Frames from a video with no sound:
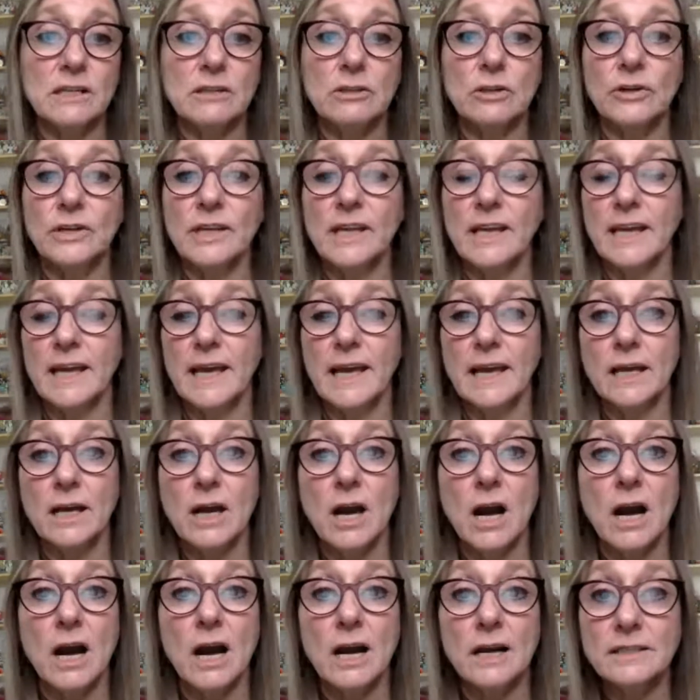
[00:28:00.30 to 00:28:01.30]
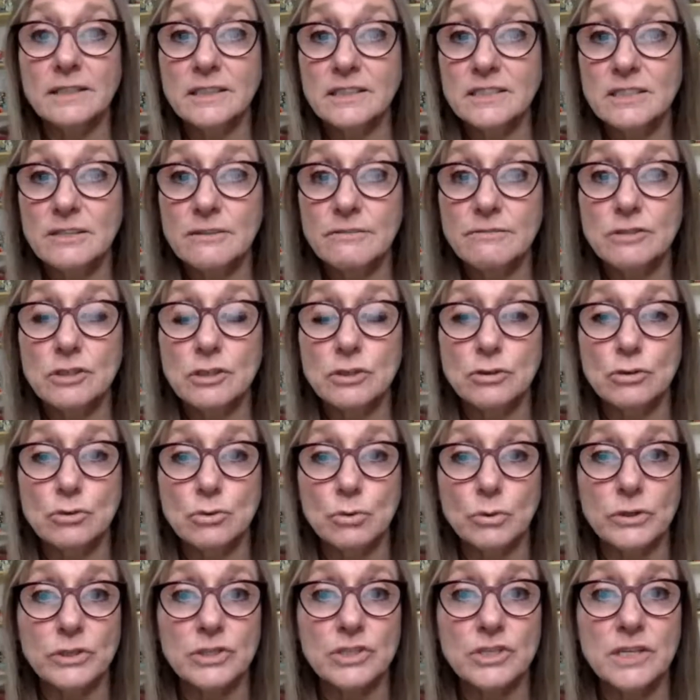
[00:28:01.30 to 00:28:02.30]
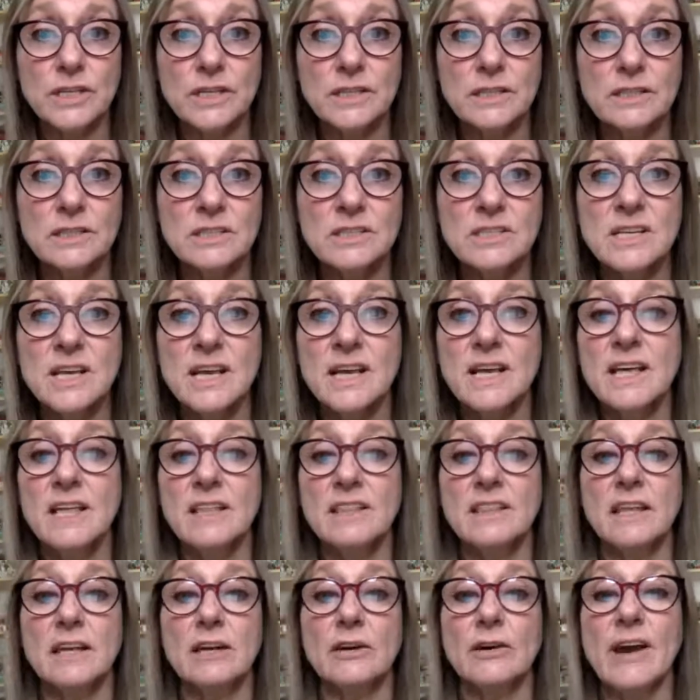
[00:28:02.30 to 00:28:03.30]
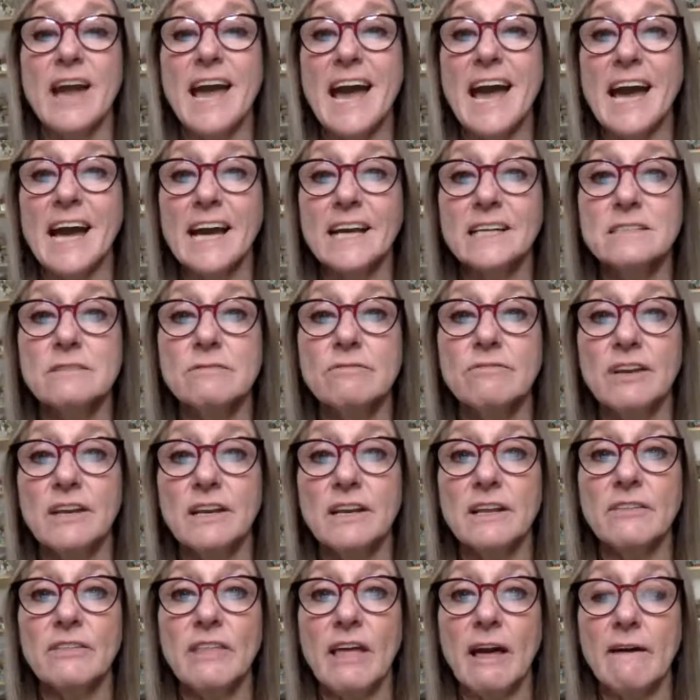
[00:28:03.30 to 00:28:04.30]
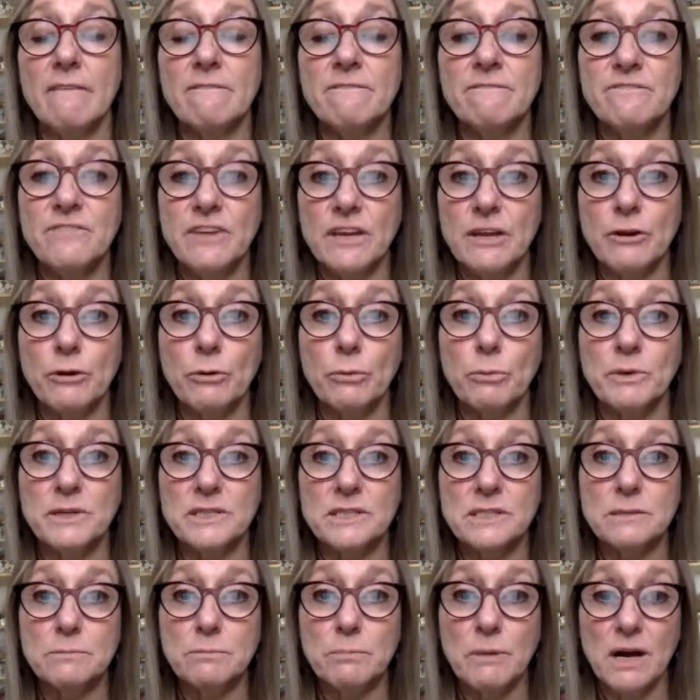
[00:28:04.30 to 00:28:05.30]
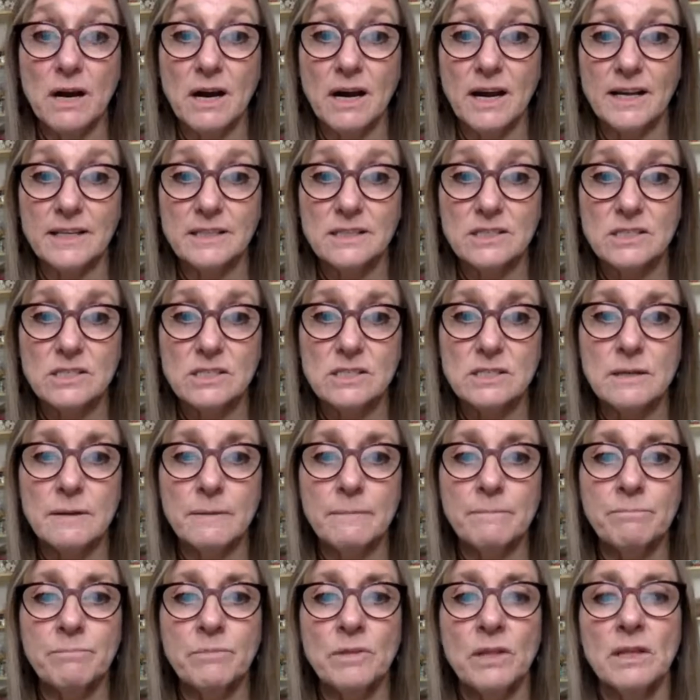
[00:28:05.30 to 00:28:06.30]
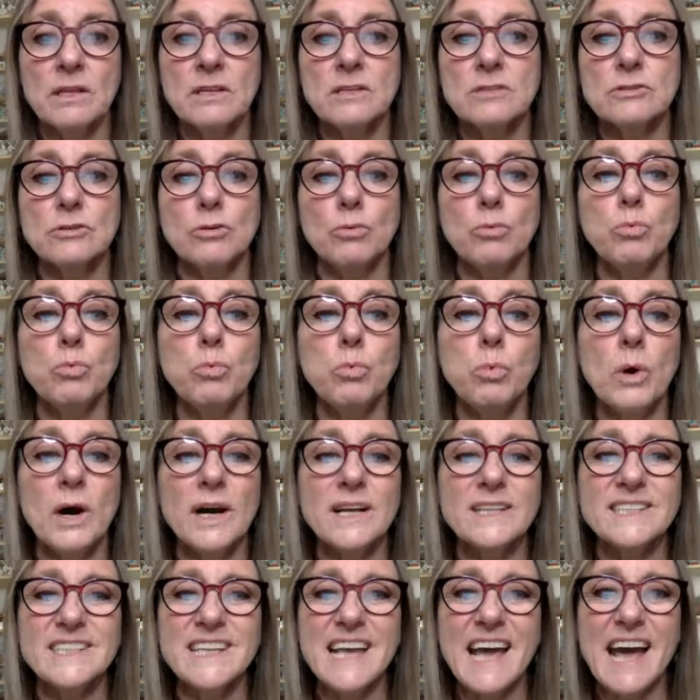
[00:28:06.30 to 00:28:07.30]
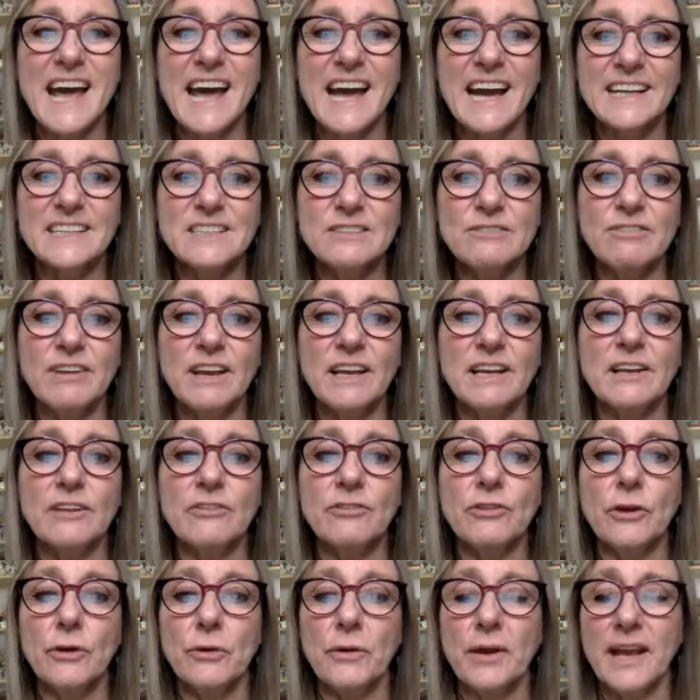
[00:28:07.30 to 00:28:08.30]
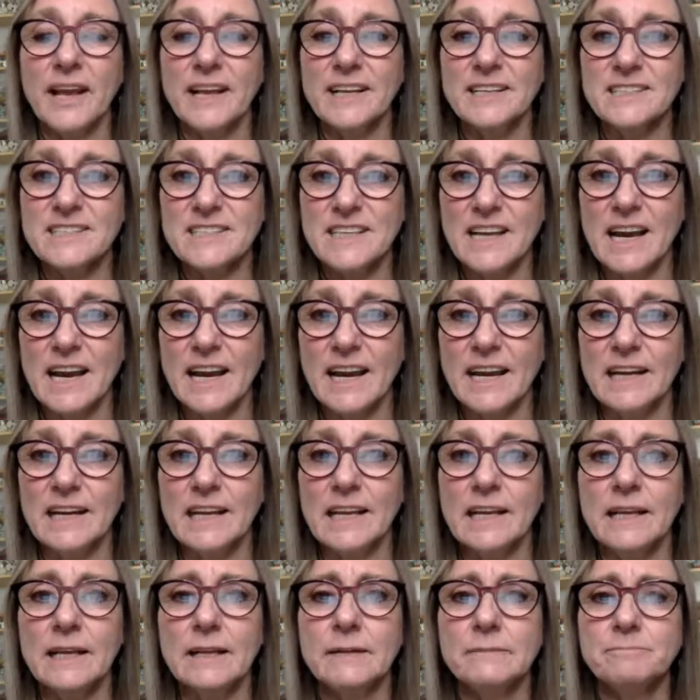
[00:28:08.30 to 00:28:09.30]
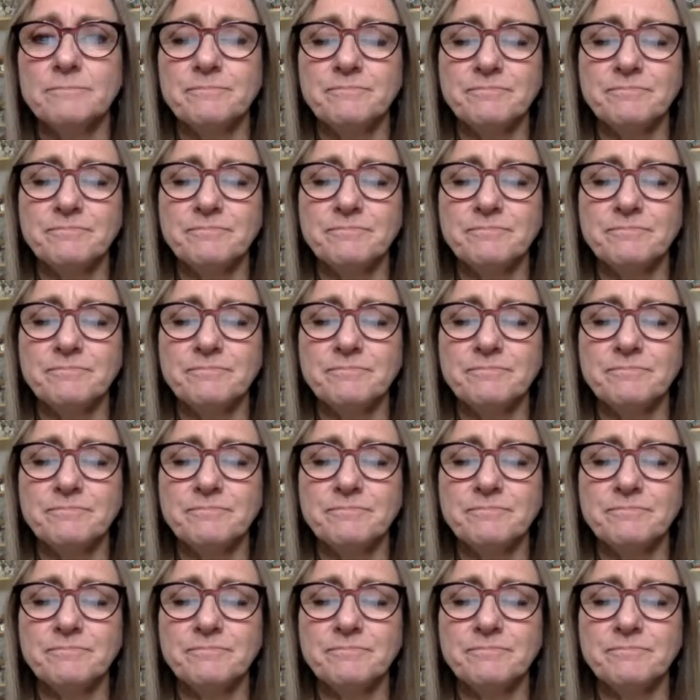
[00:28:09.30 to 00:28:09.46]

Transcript: looking at cognitive distortions that are activating that fear response. So what's activating their anxiety?